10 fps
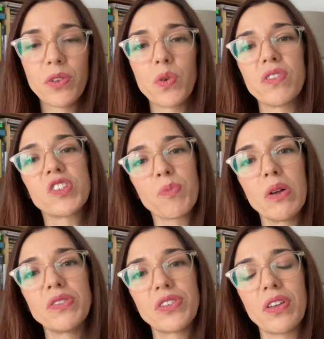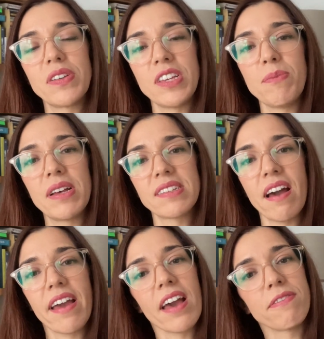or respond to those emails that
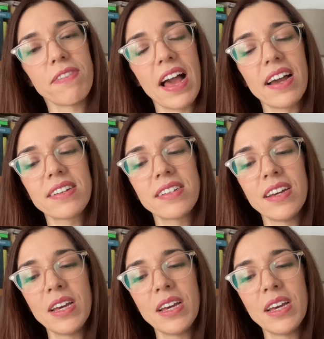I have flagged,